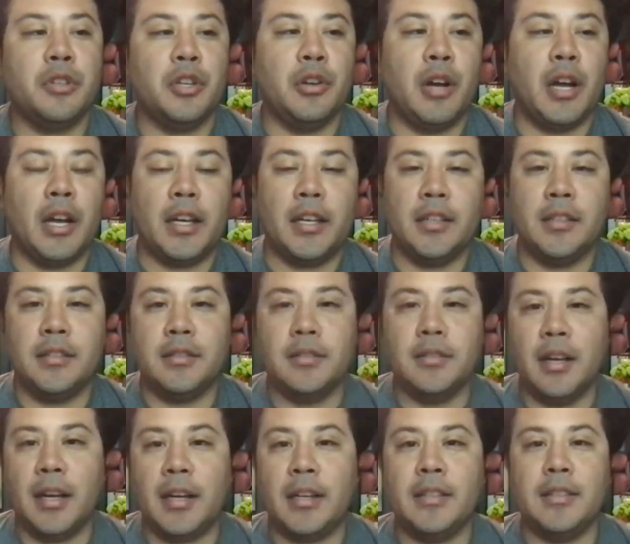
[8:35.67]
I can
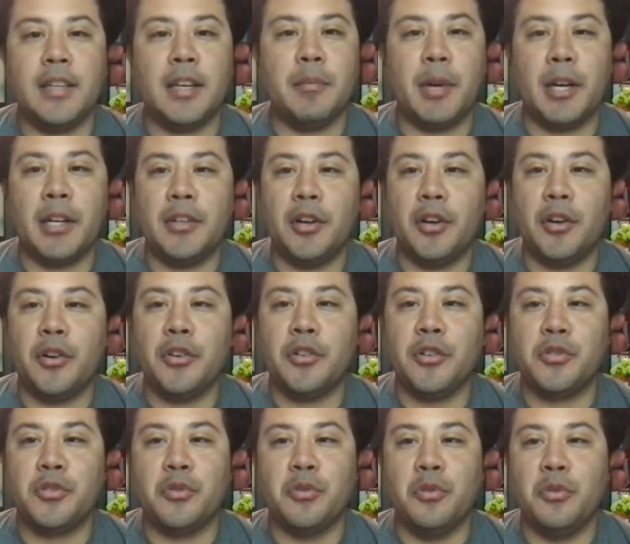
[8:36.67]
take my daughter
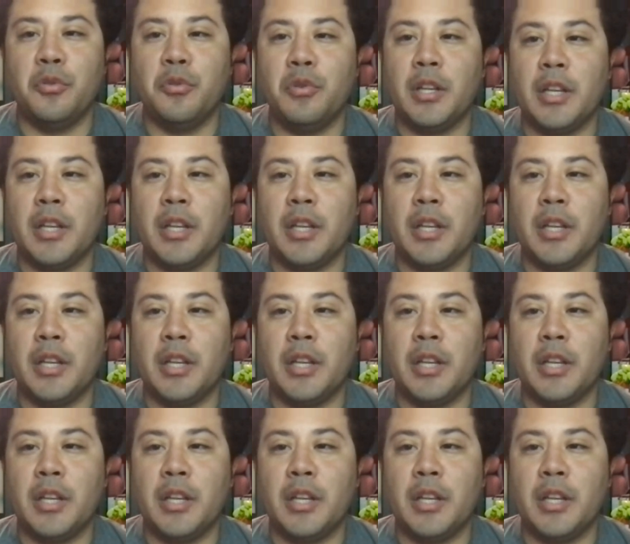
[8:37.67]
to school